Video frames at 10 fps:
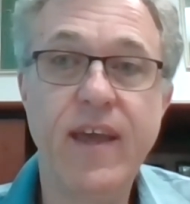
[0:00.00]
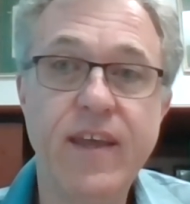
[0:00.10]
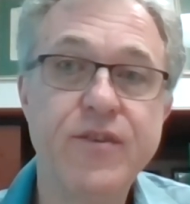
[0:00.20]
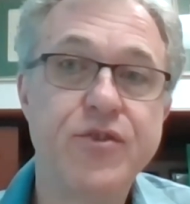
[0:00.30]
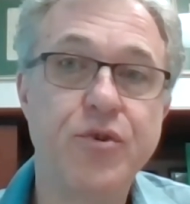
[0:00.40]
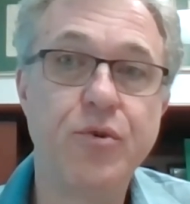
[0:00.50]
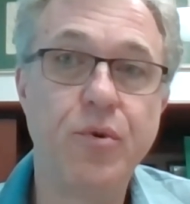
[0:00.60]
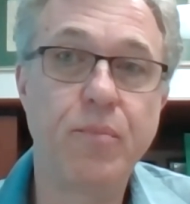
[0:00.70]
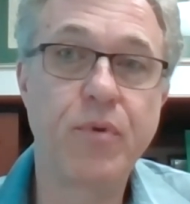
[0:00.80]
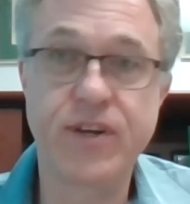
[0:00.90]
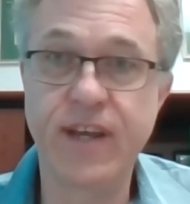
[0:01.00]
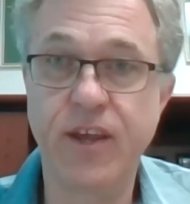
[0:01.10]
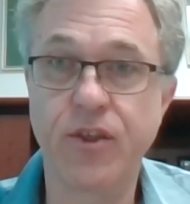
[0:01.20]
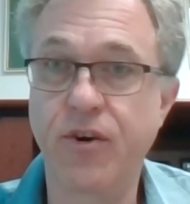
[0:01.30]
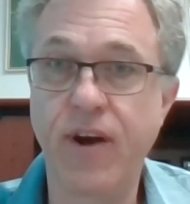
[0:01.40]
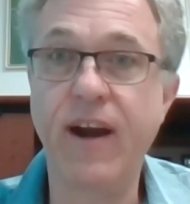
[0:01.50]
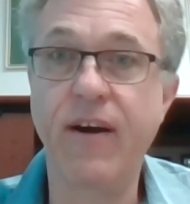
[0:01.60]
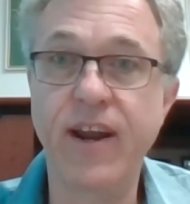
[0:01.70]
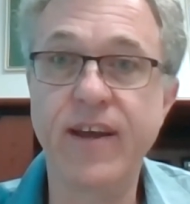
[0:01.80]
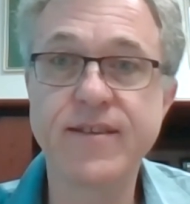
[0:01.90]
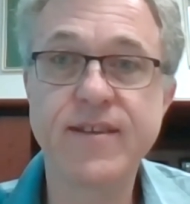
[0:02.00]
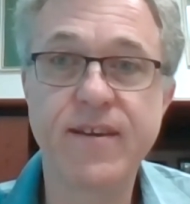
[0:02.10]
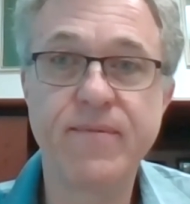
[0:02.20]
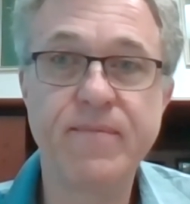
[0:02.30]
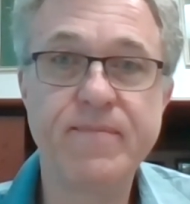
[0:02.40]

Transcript: into particular areas.